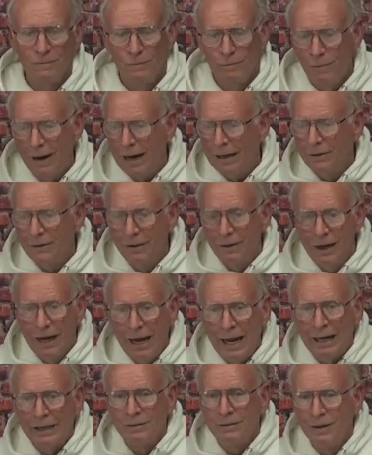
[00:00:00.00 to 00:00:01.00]
right to the
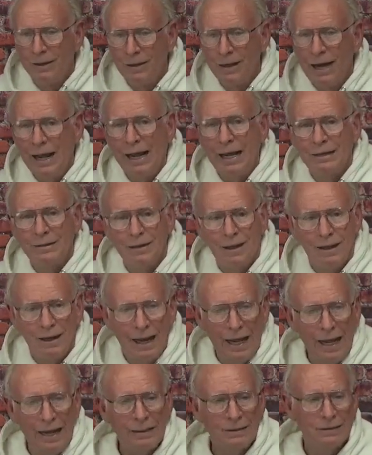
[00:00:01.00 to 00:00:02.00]
next, to the next, to the
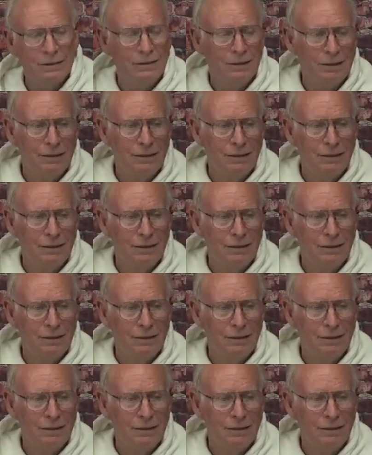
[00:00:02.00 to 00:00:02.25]
next,